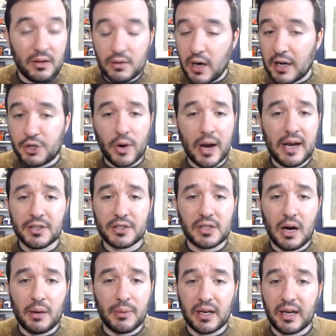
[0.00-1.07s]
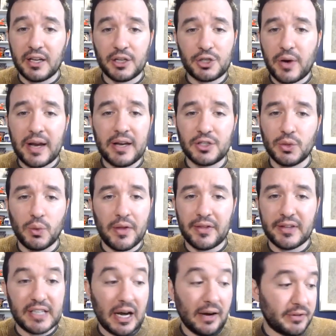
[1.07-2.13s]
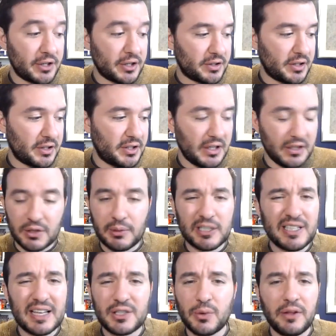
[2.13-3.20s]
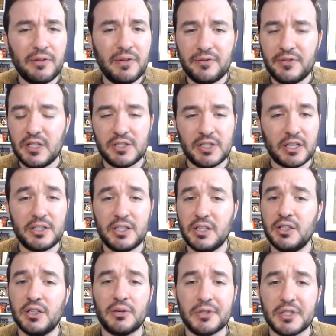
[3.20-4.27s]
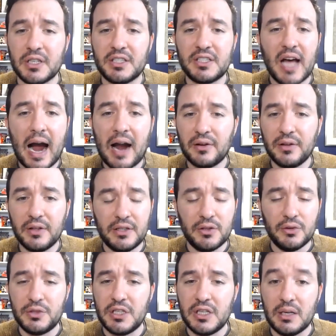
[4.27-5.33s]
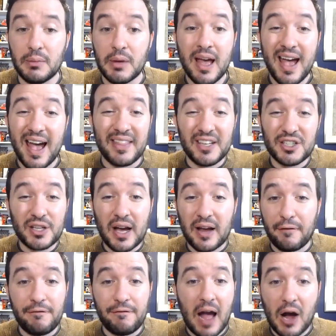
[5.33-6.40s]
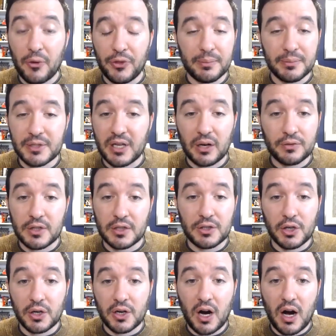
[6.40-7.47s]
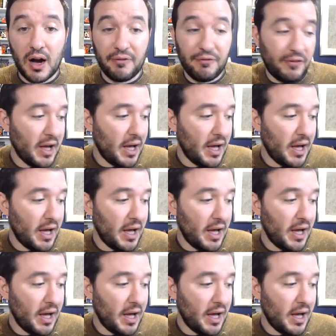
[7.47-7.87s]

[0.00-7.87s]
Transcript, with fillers: a trade is coming, and a trade is the one that salvages the season because that 2015 16 year was an entirely new team, and they just kind of found themselves and took off.